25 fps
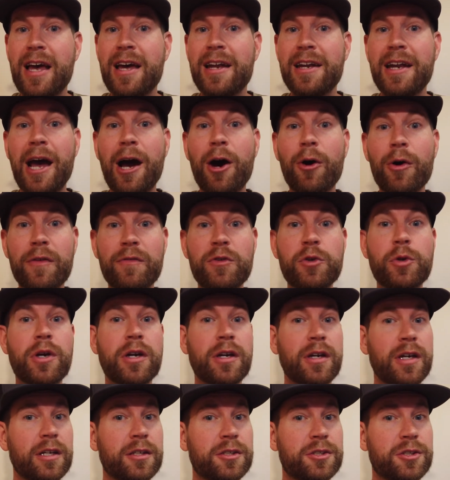Now, if you
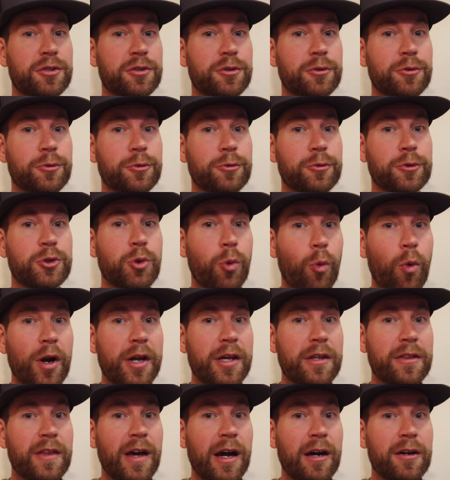can get to
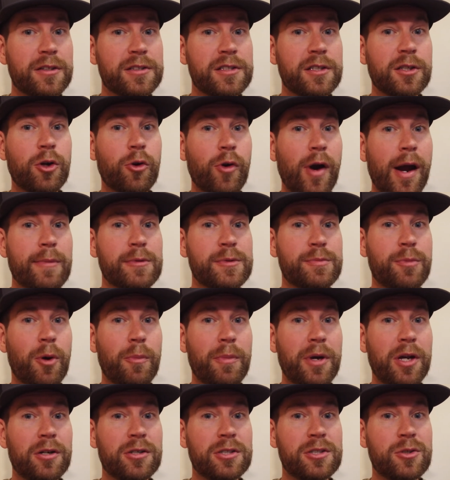20,000 grams per
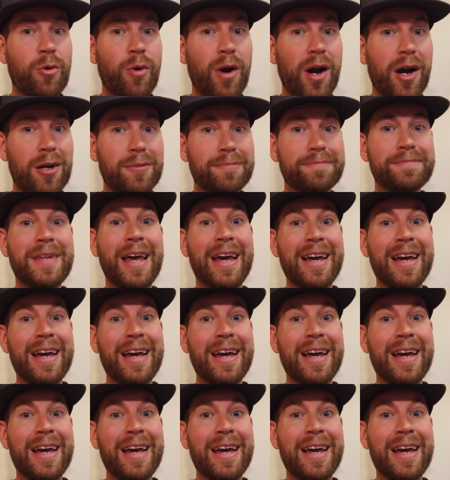meter squared,